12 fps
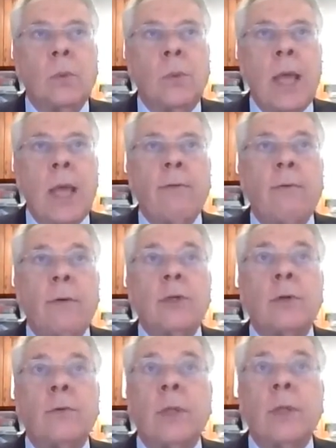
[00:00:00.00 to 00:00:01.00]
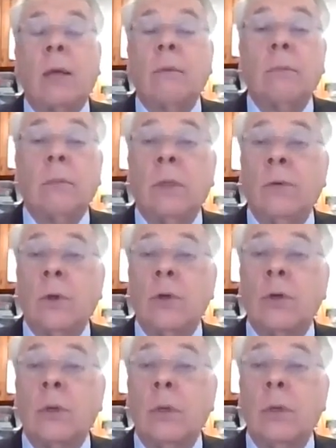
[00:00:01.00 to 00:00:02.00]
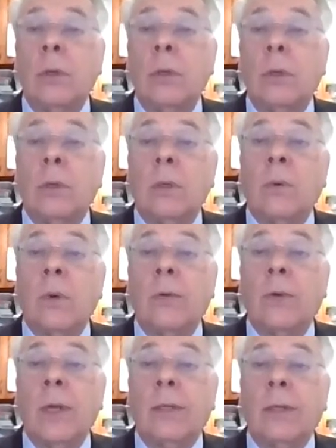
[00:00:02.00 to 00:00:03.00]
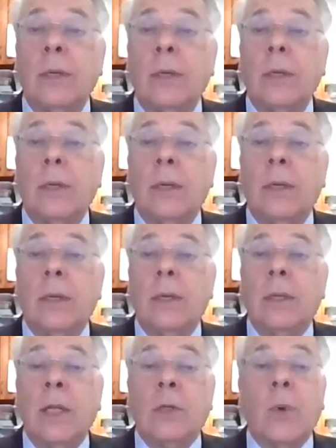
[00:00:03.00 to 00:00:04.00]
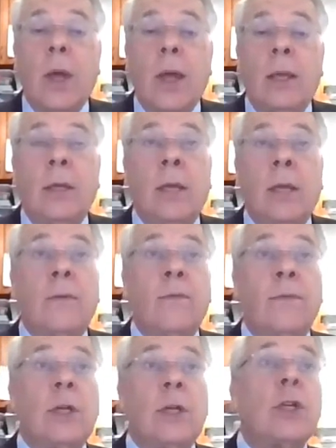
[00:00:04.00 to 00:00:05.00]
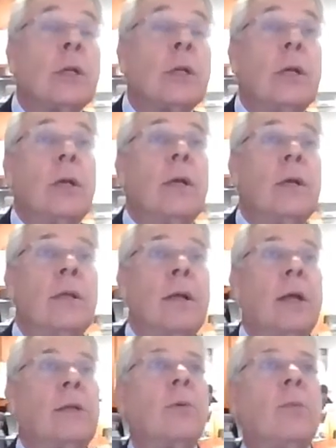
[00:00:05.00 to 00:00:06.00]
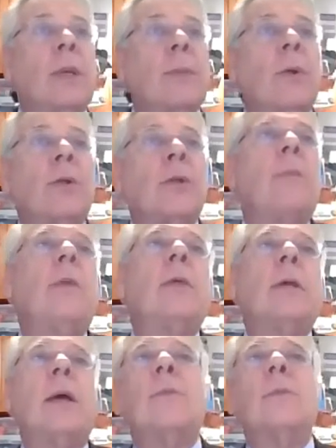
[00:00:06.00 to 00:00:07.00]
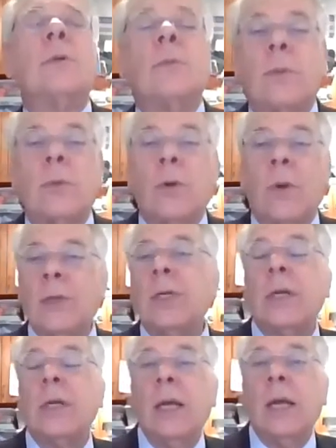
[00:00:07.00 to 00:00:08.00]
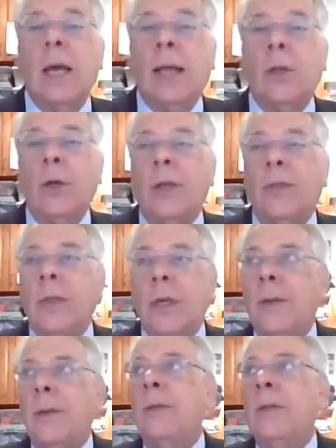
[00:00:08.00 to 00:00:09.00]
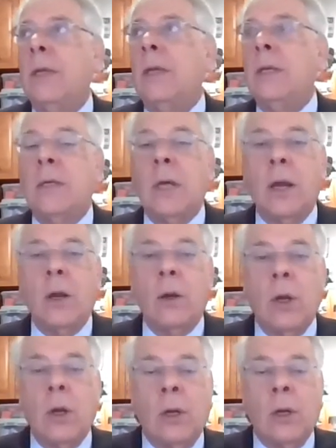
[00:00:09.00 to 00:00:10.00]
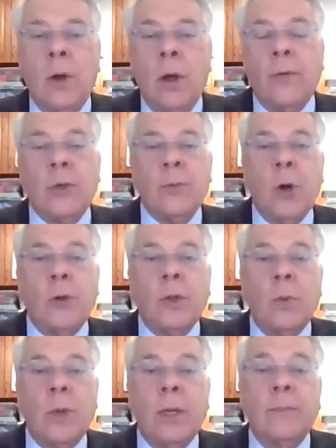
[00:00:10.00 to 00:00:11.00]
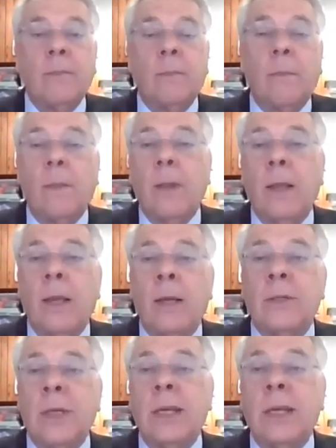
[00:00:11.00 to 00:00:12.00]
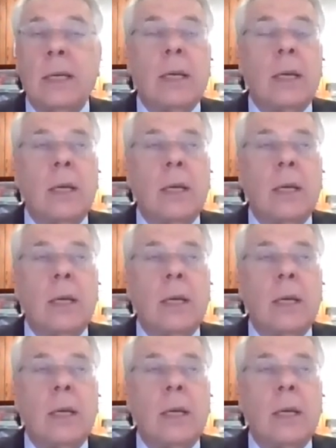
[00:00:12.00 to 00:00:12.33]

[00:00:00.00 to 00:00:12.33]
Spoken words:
We have a vision for that in the future, quite frankly. That's why in the vision, I tell people all the time, I think I'm sometimes crazy. I look at the entire office park that we're in, and I say,